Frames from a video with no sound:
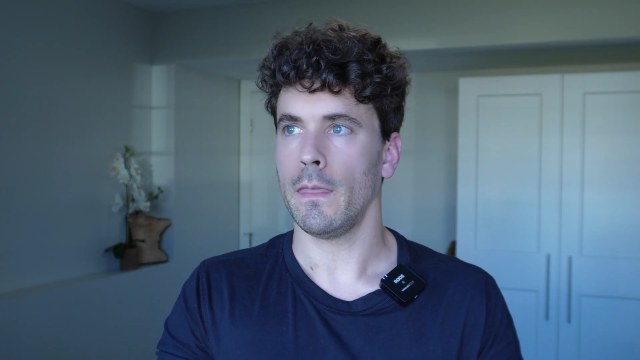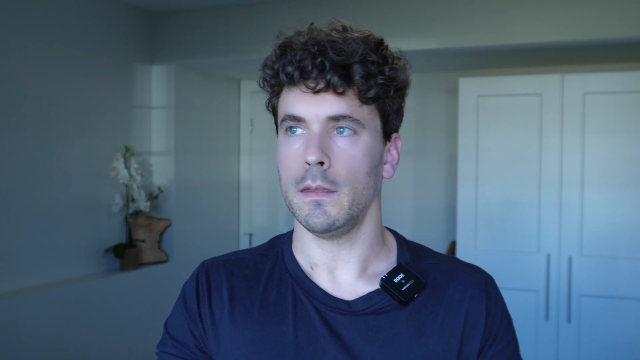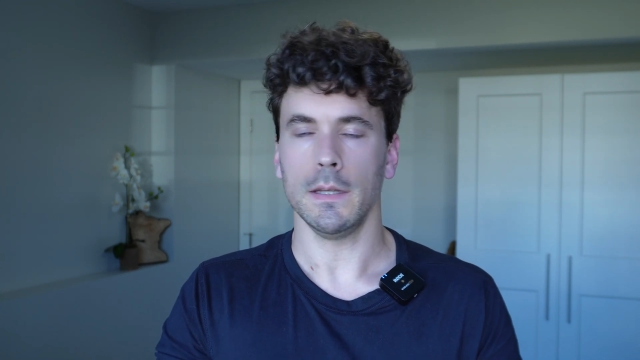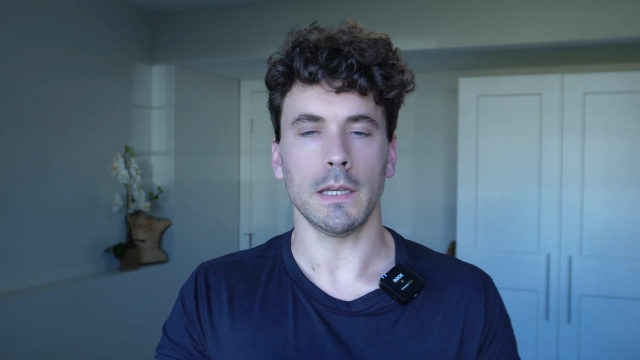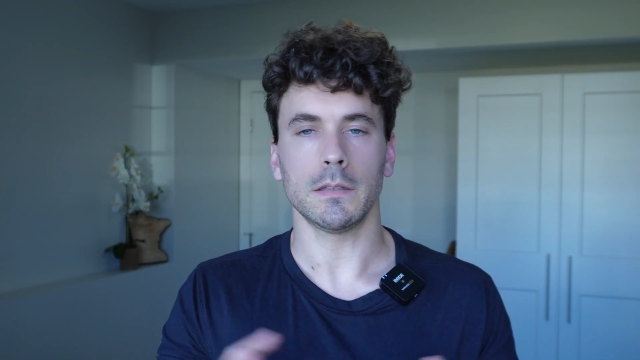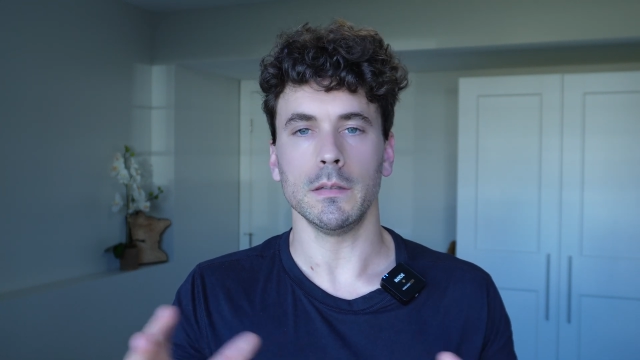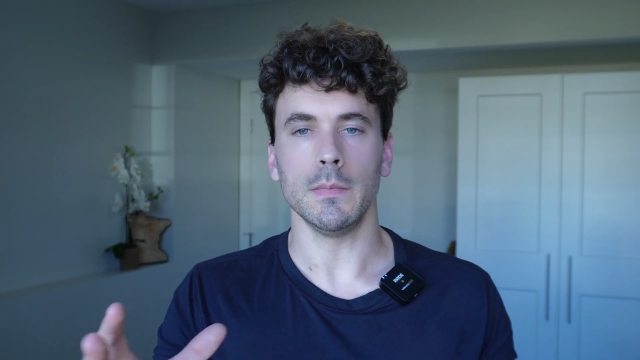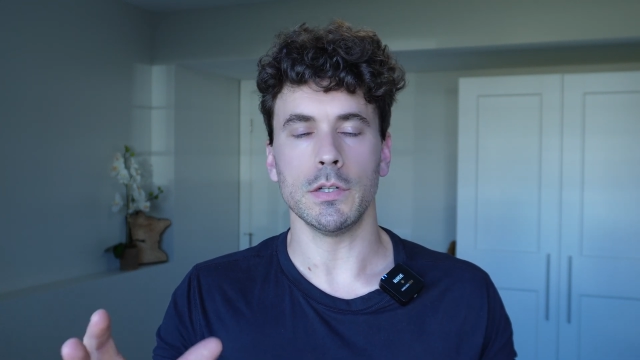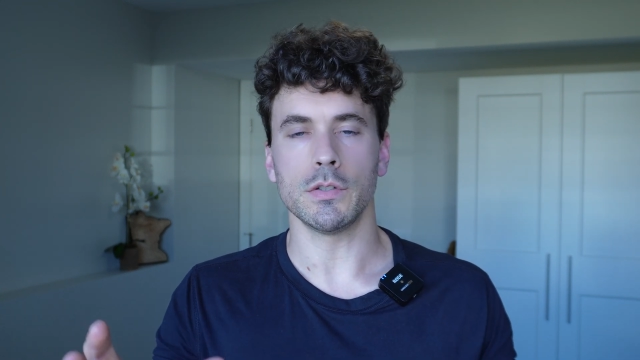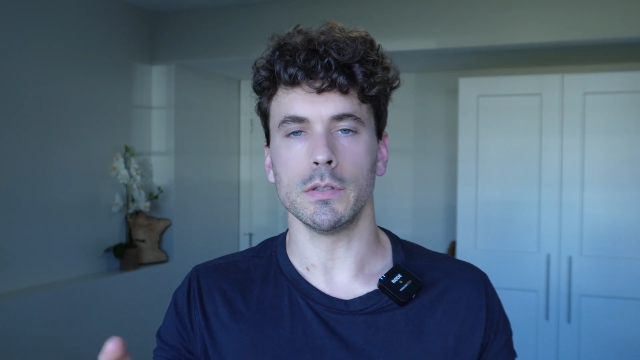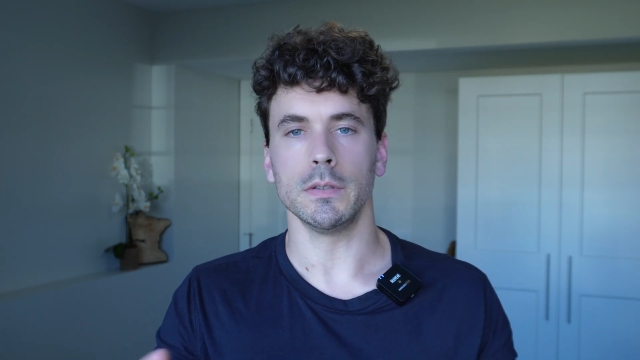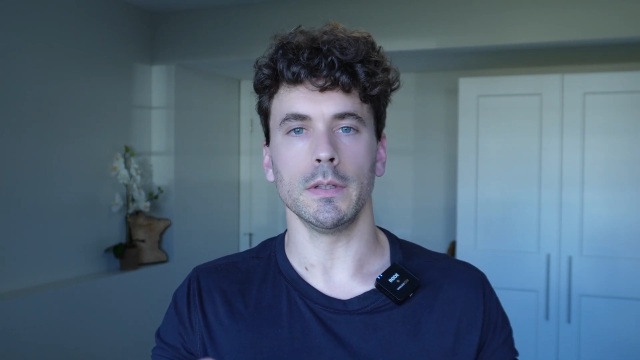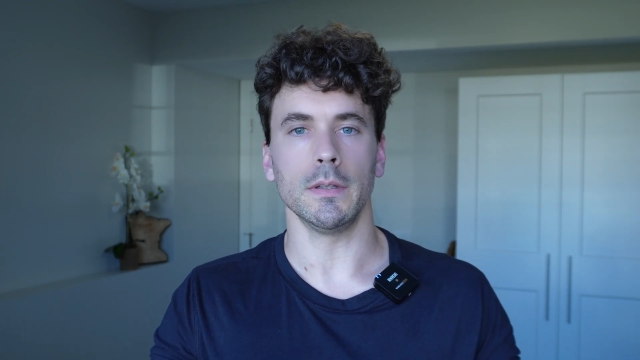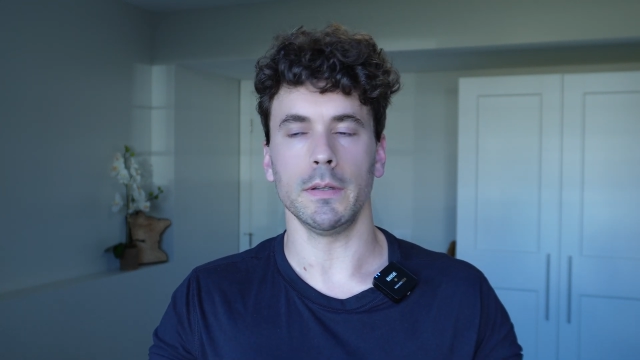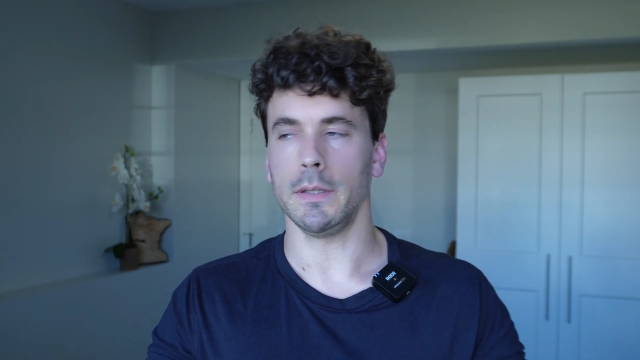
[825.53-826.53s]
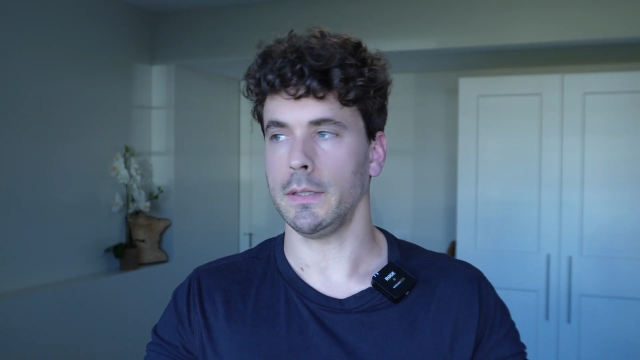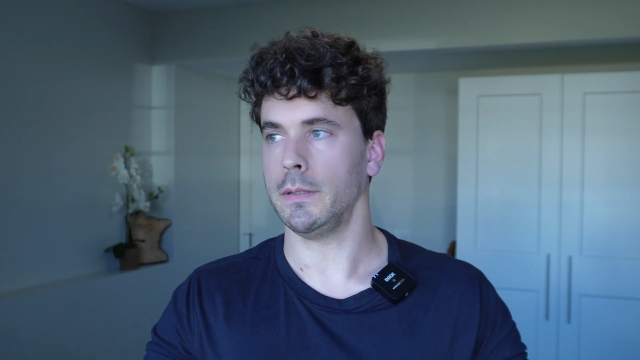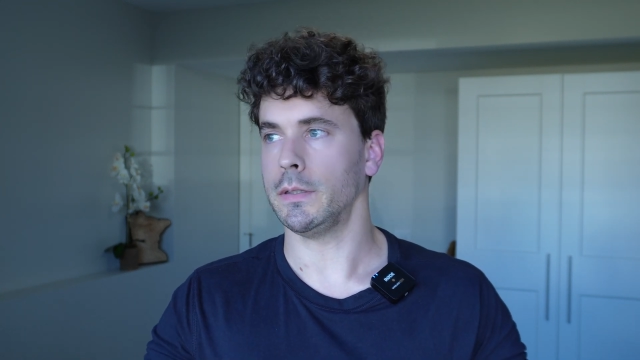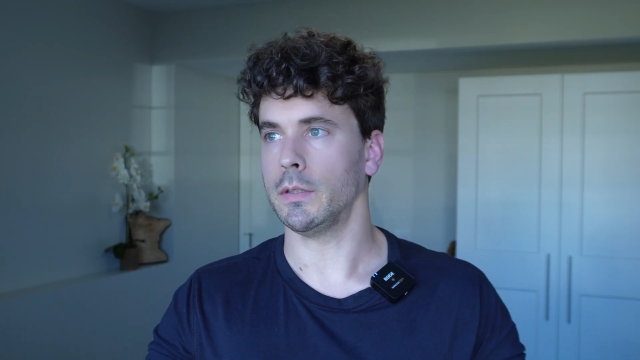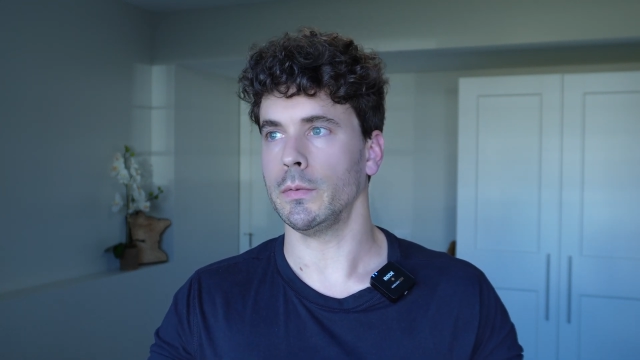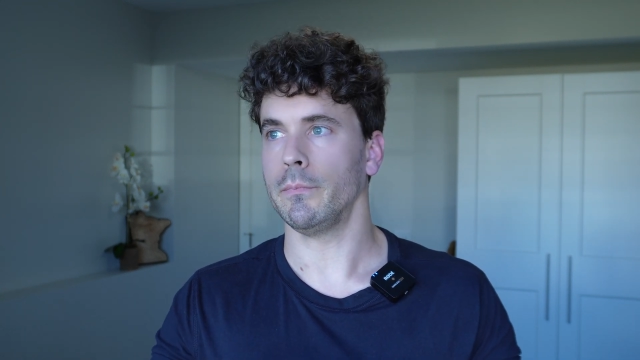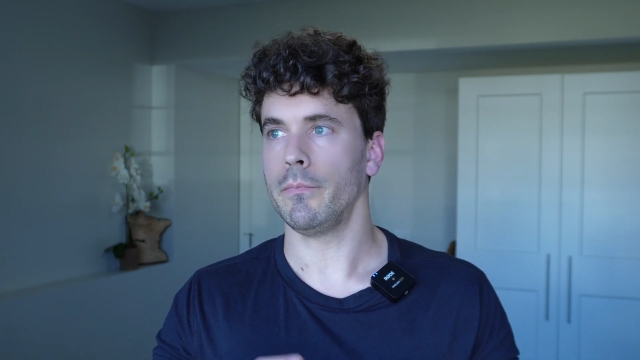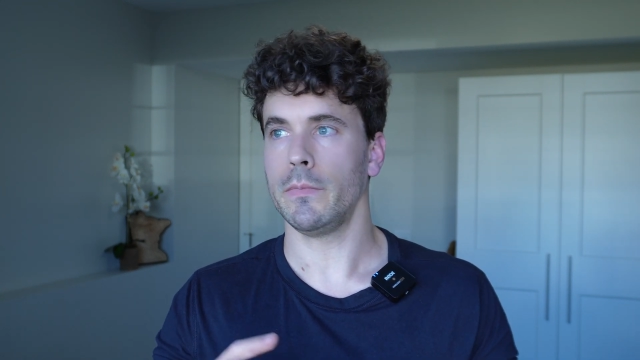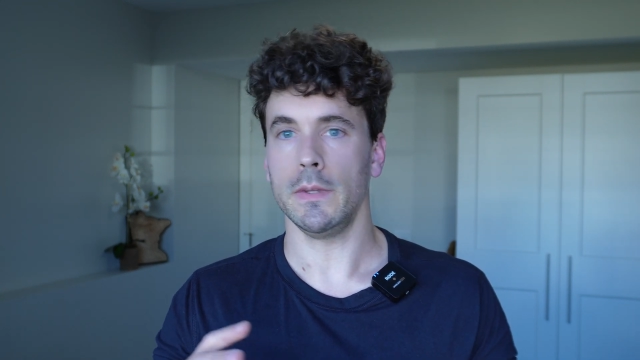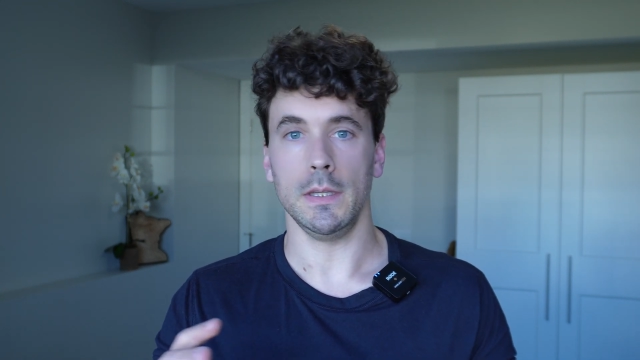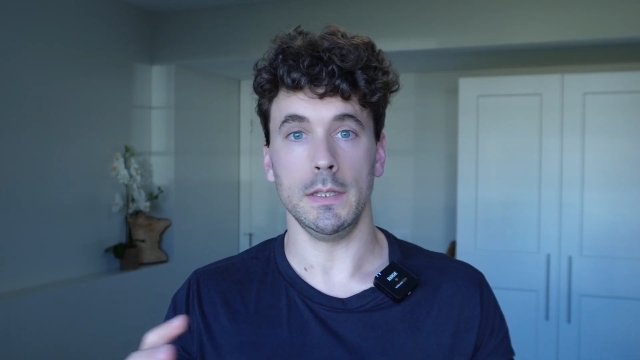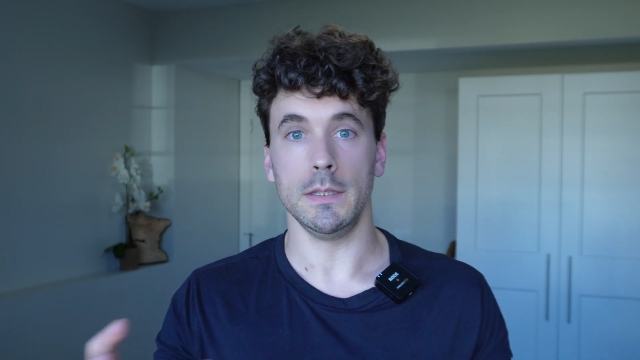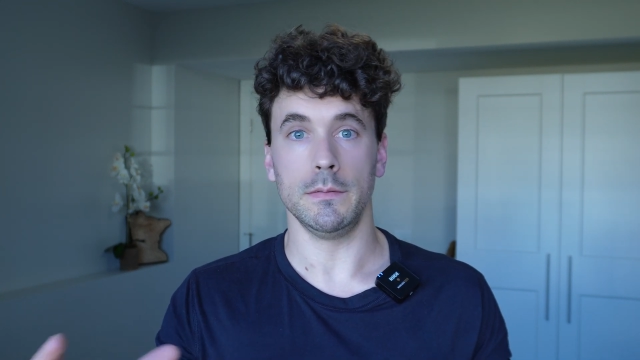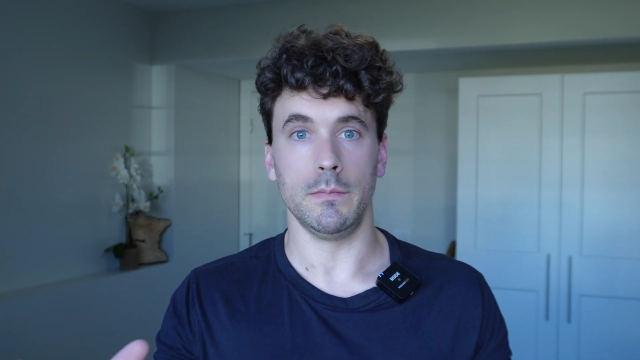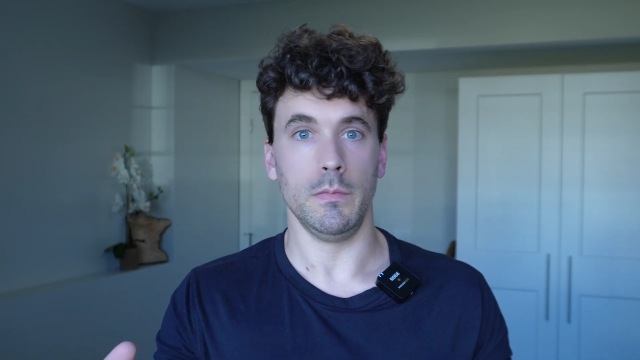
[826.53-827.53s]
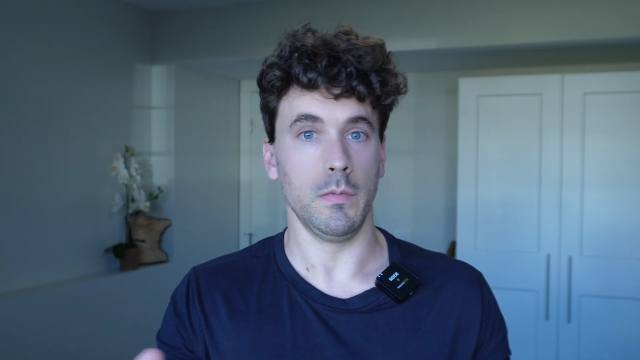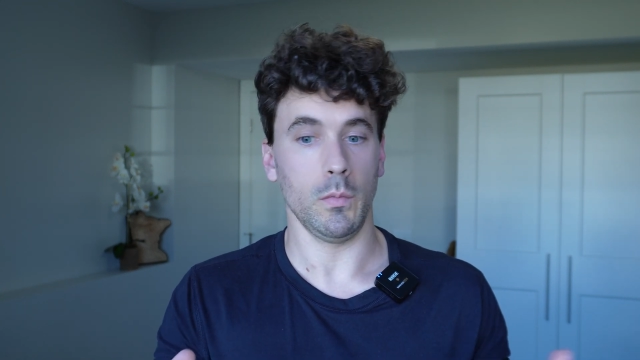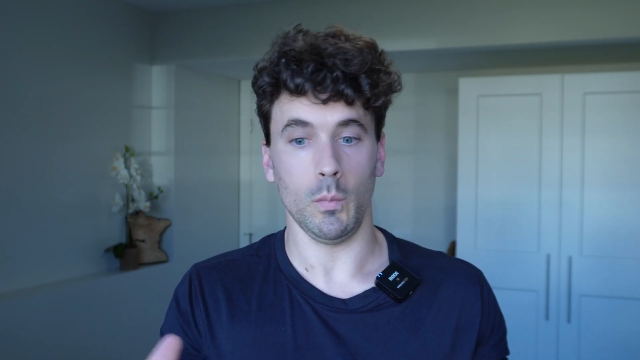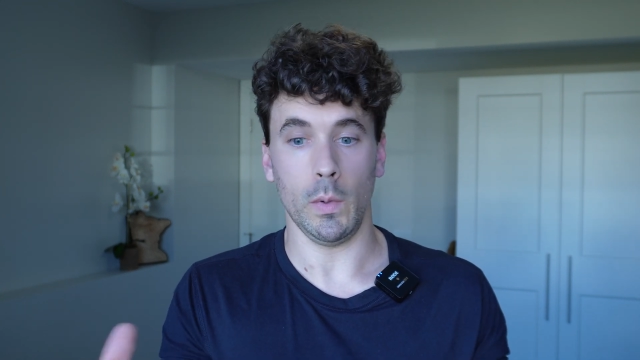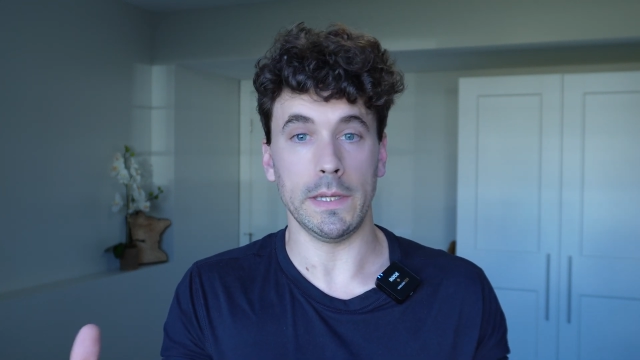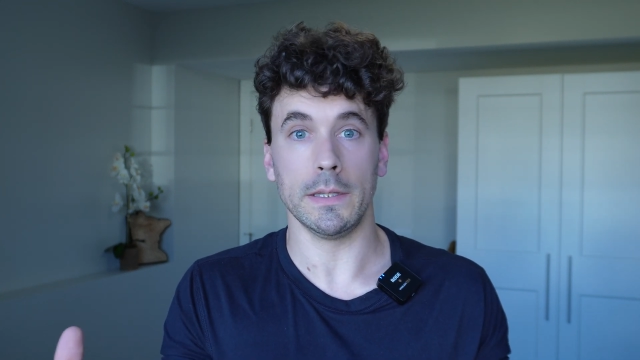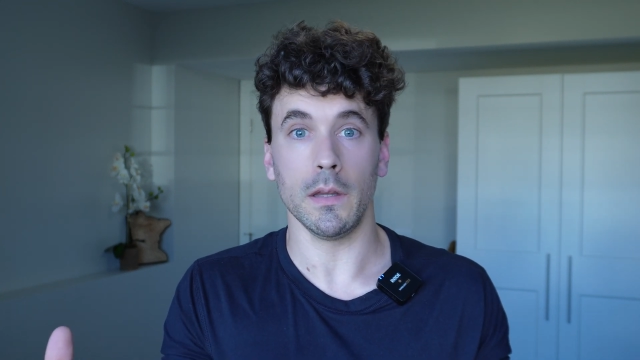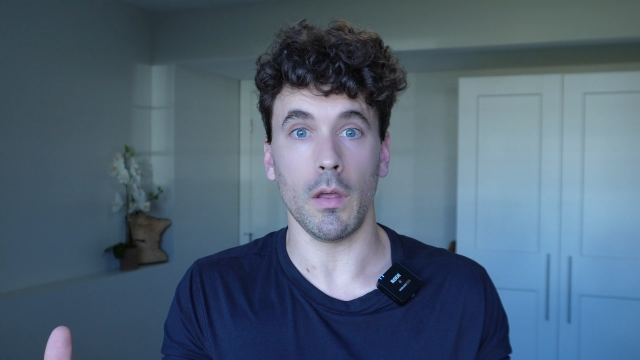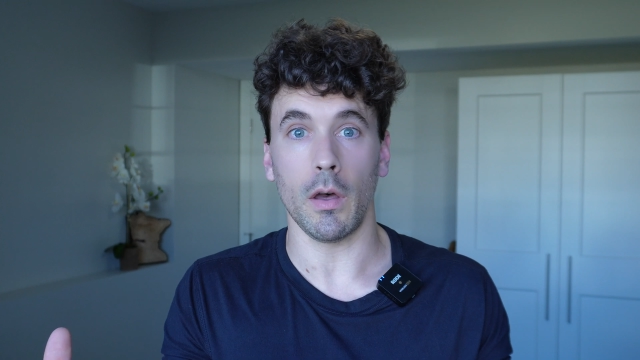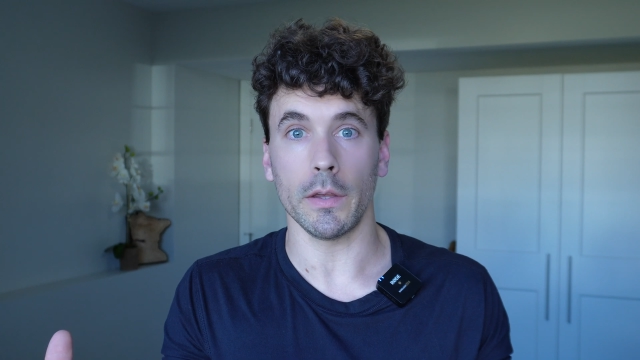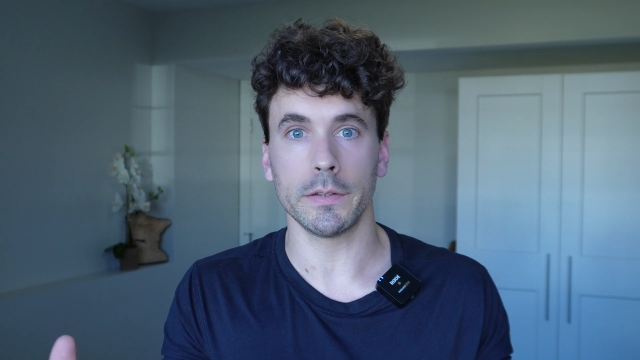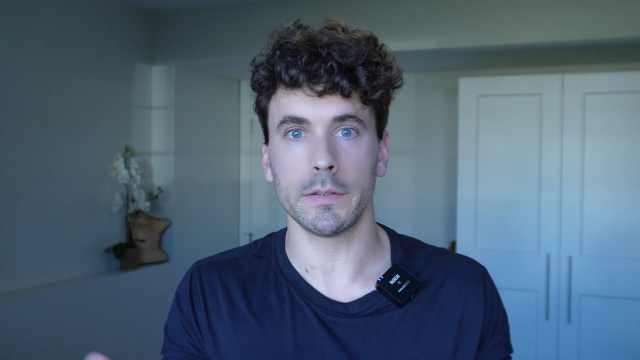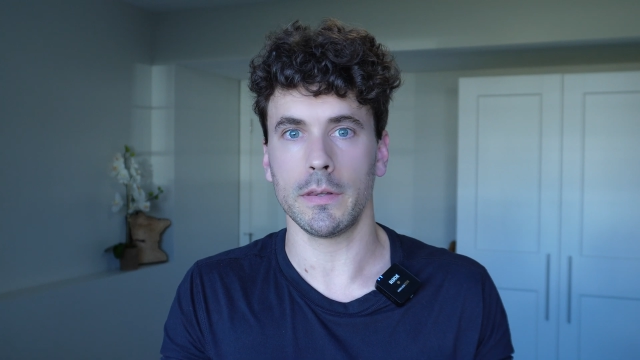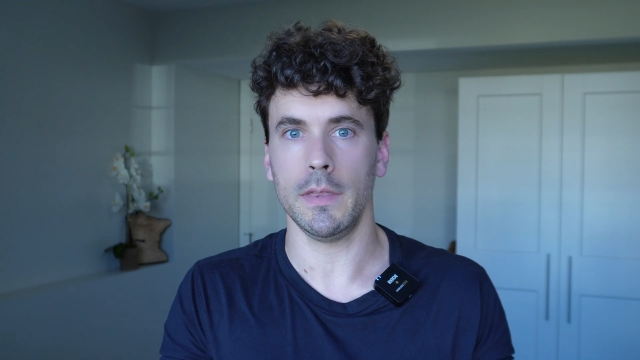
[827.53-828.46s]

Not to mention like, you know, weight loss.